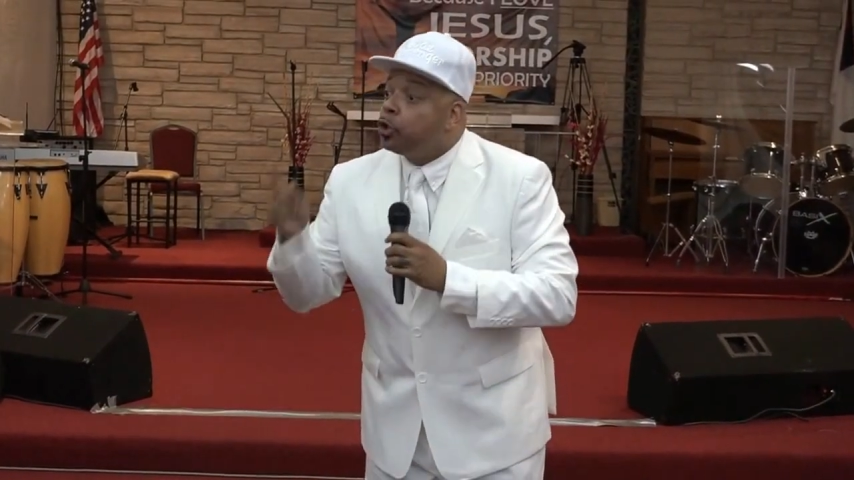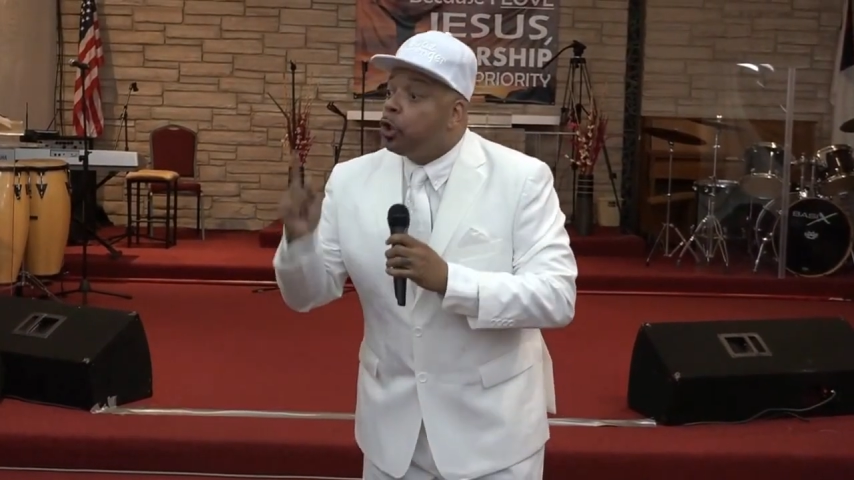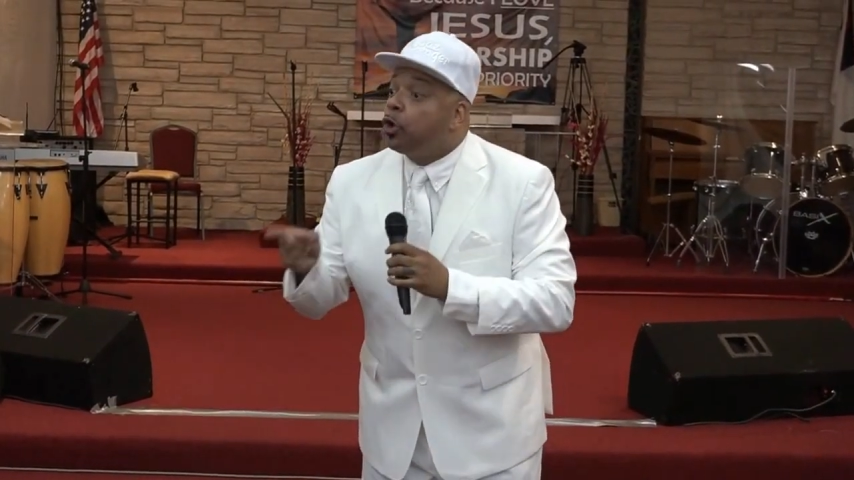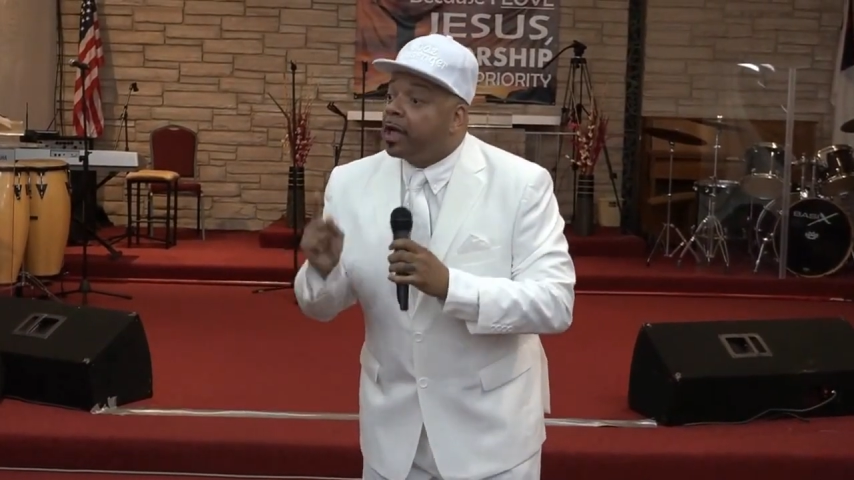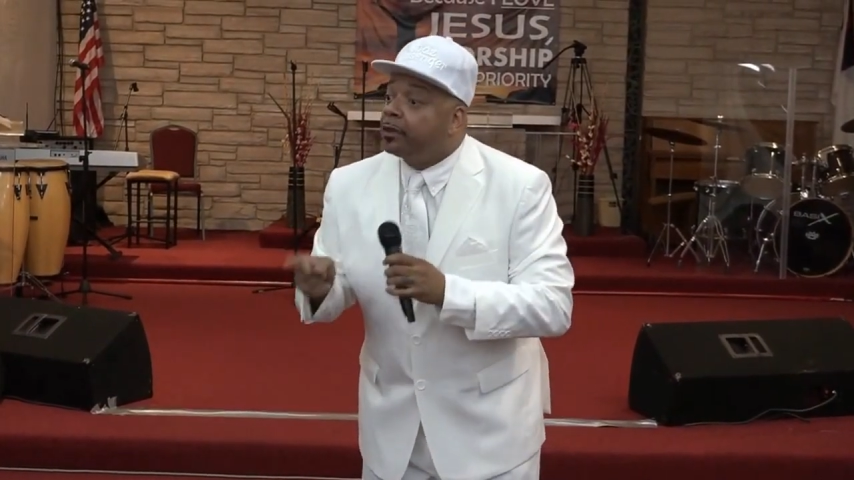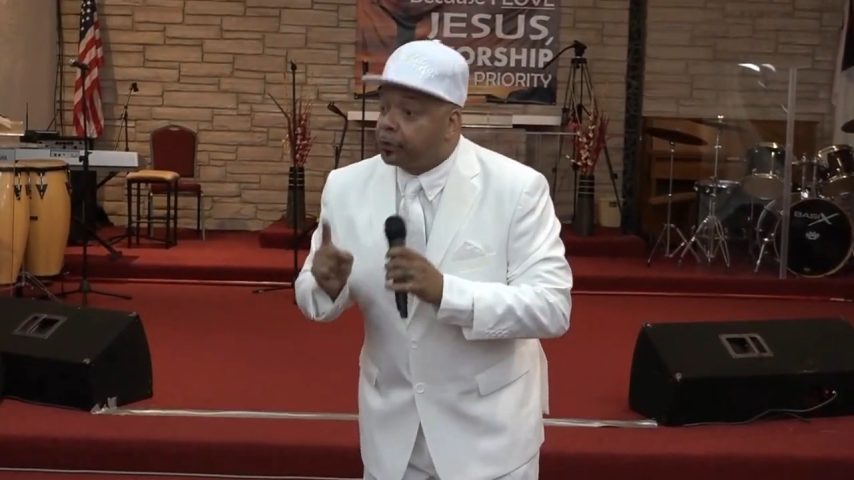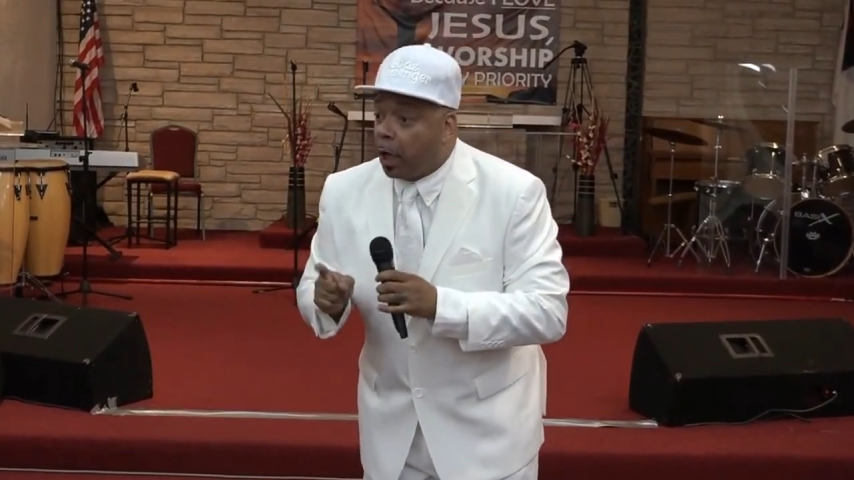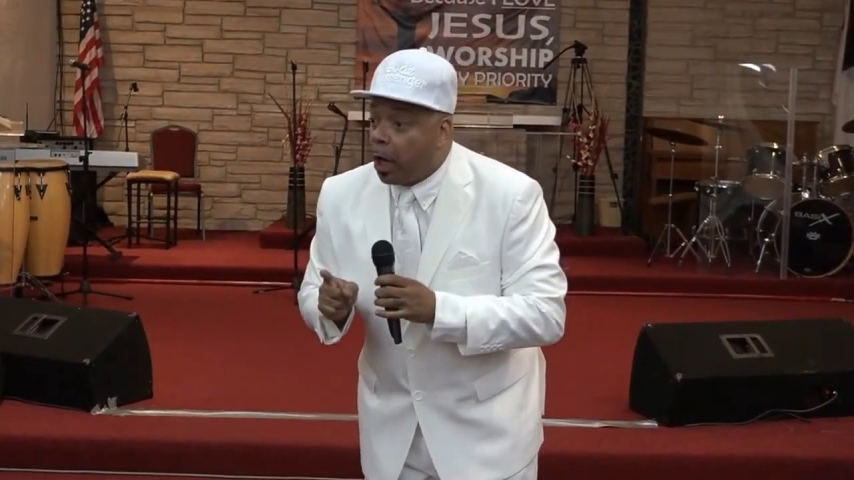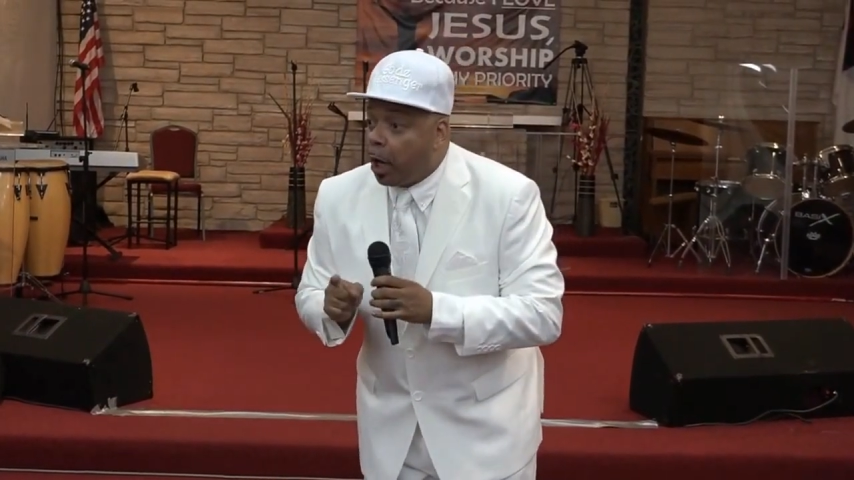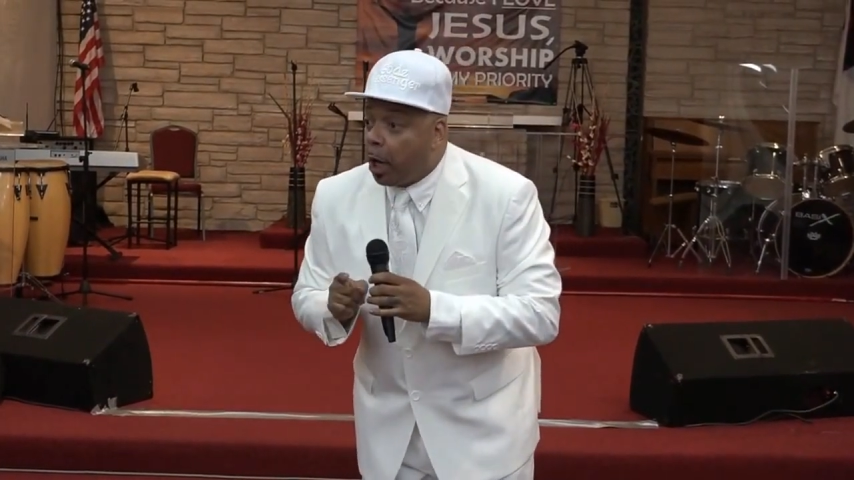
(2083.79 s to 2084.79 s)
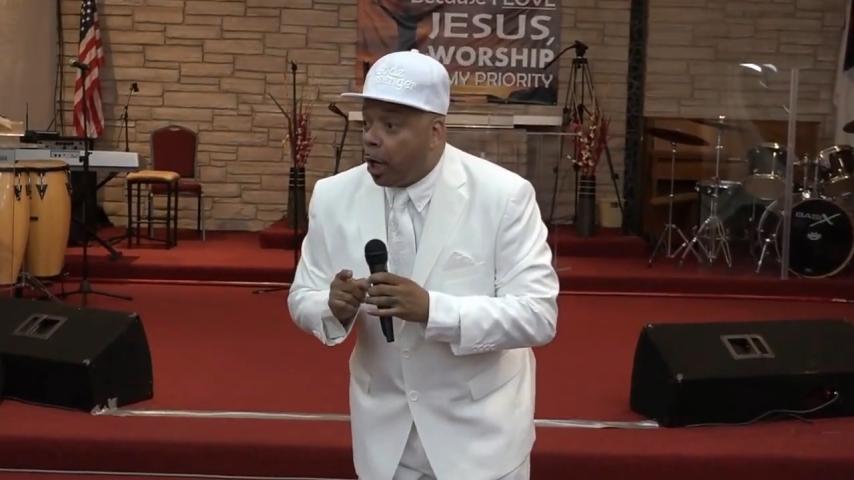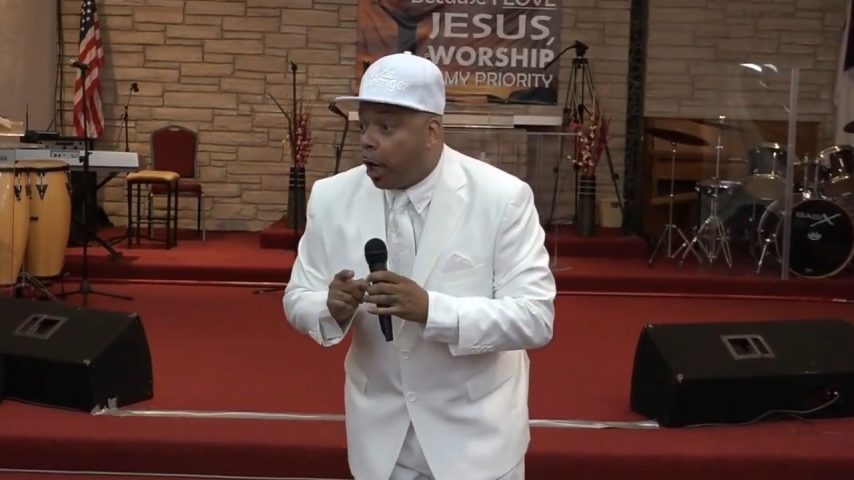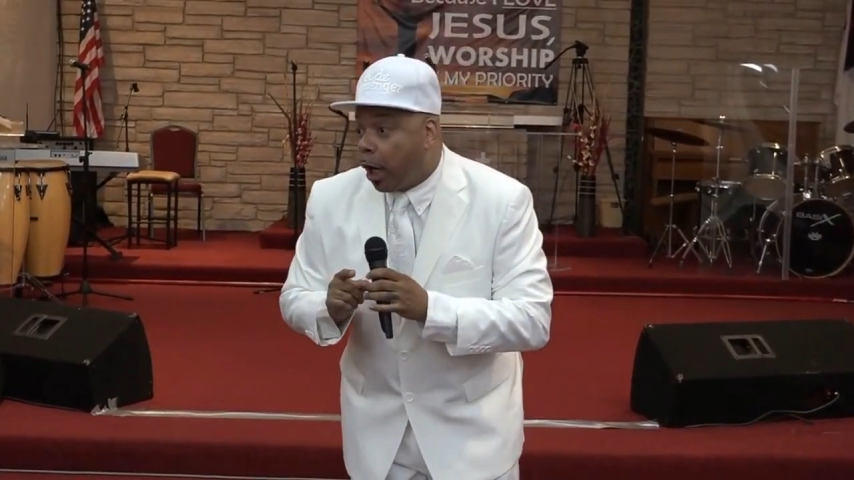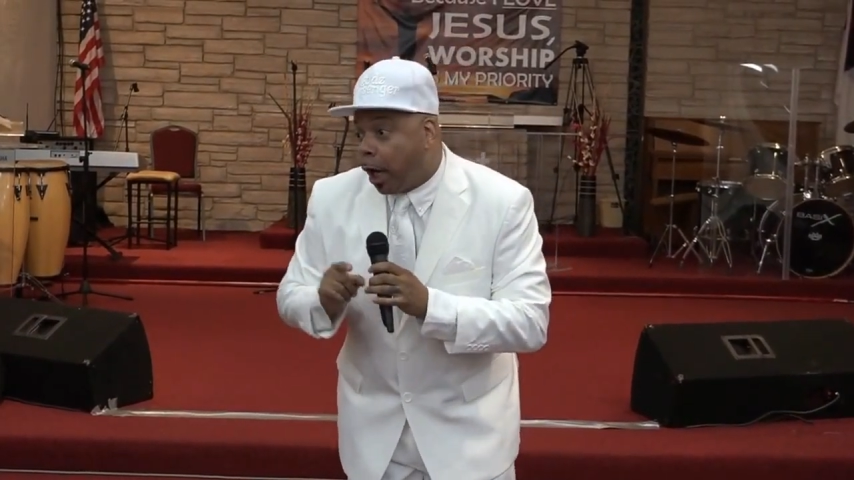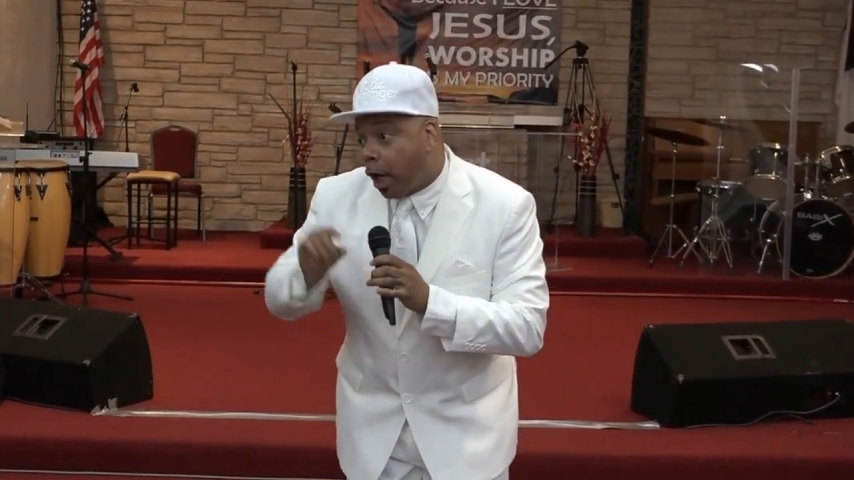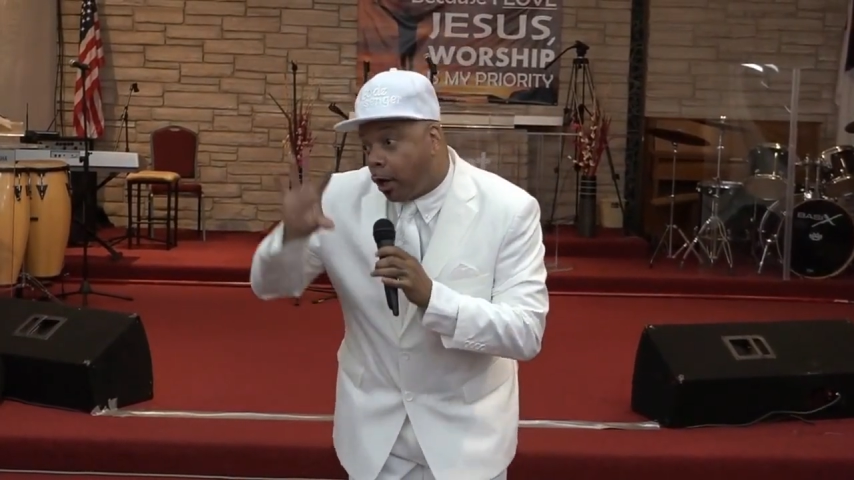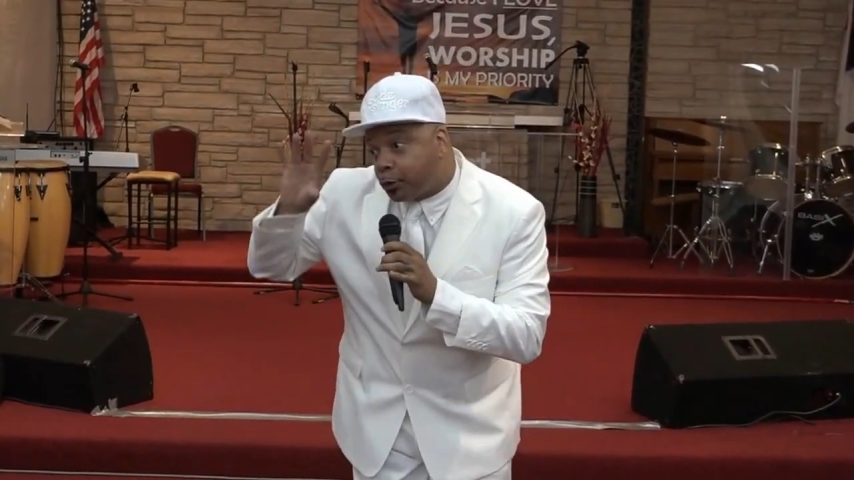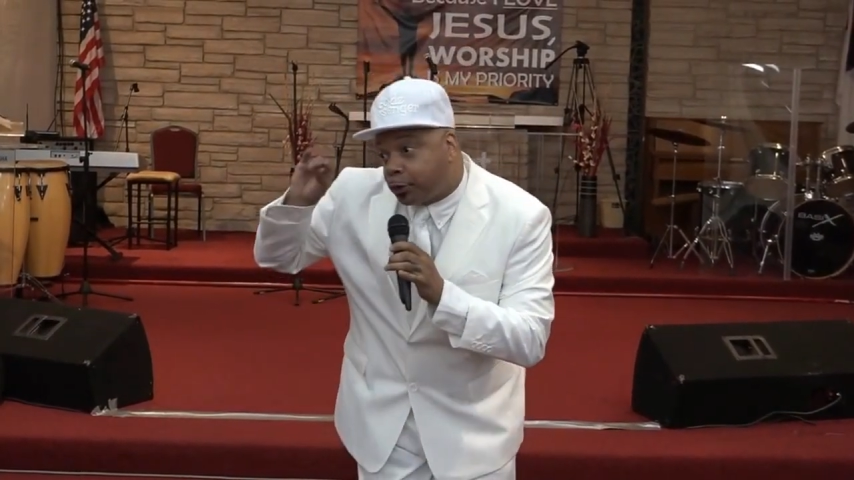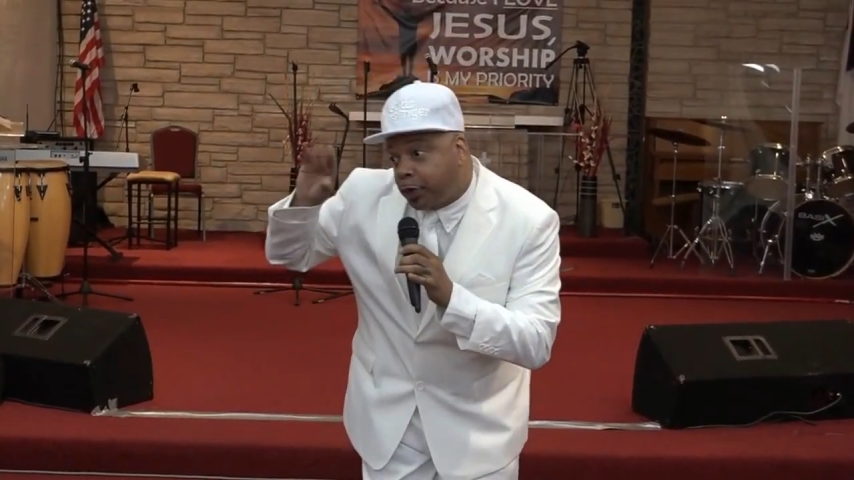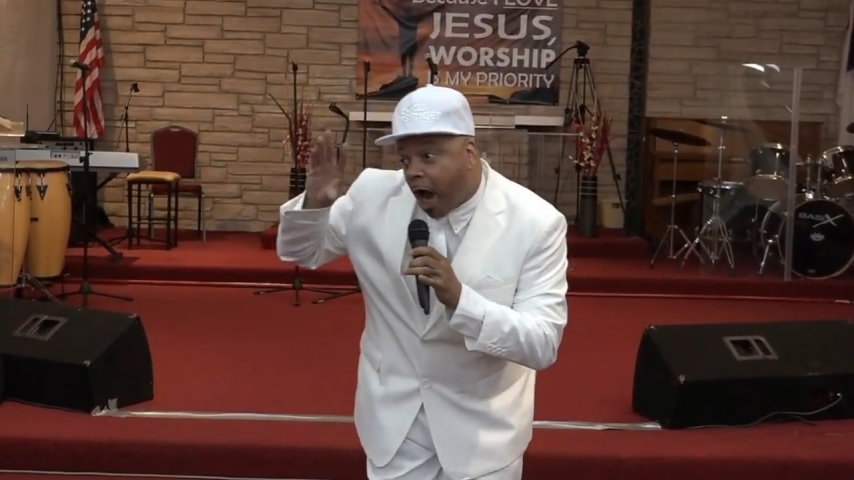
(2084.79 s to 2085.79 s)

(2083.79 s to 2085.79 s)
you can still